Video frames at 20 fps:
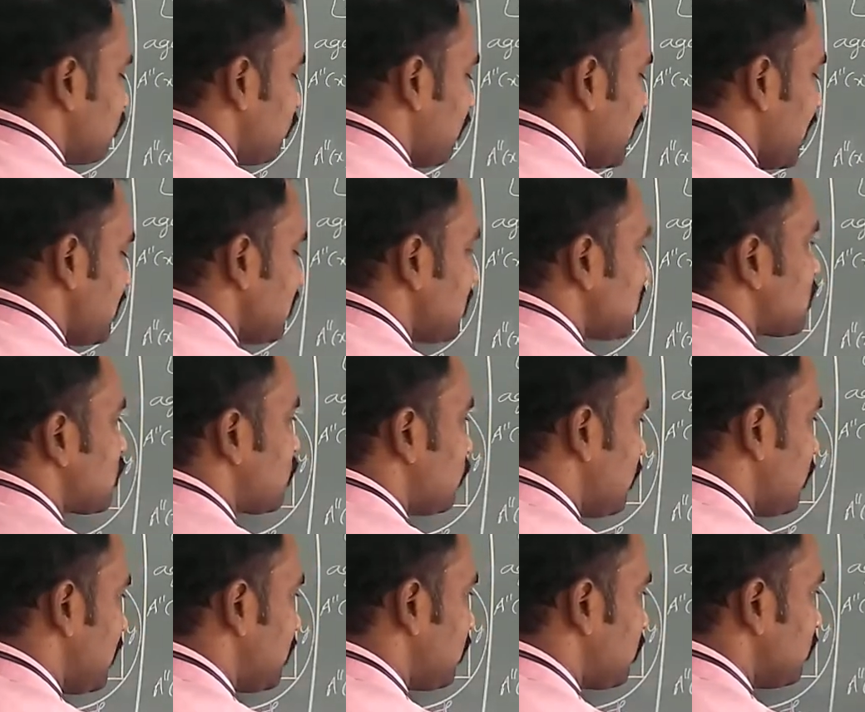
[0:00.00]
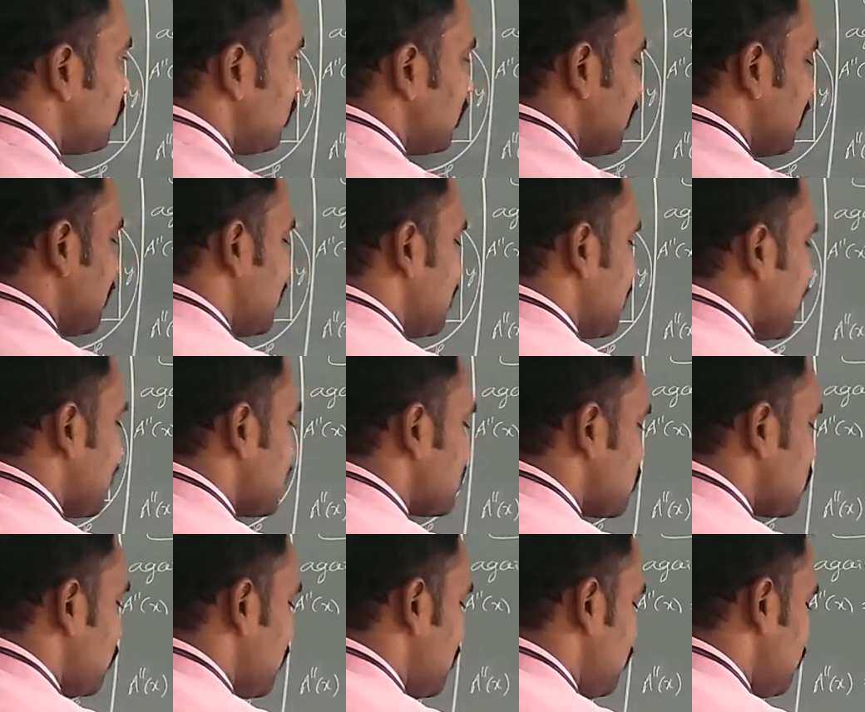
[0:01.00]
Minus 2 into
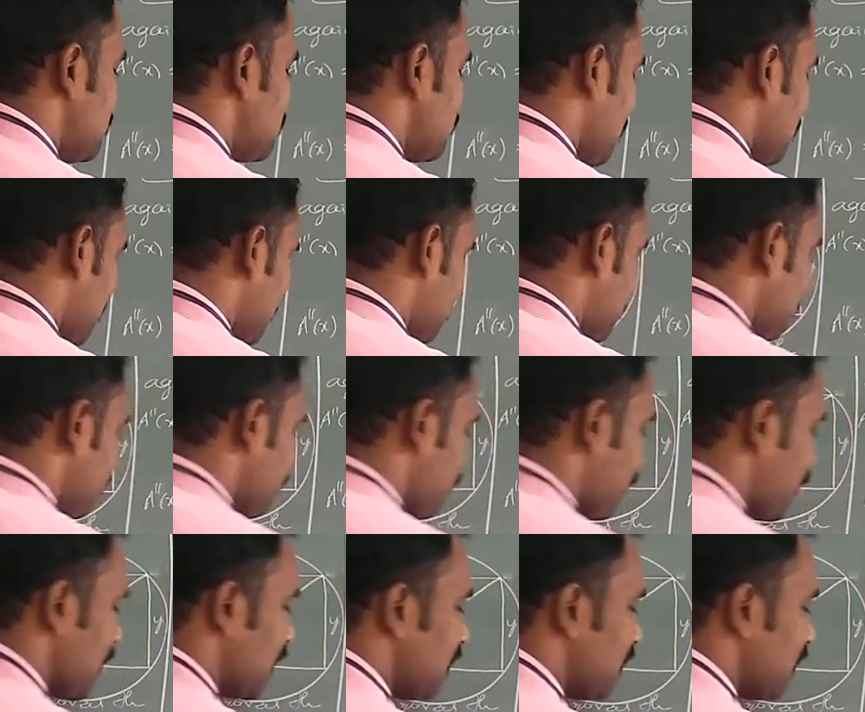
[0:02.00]
x value is what?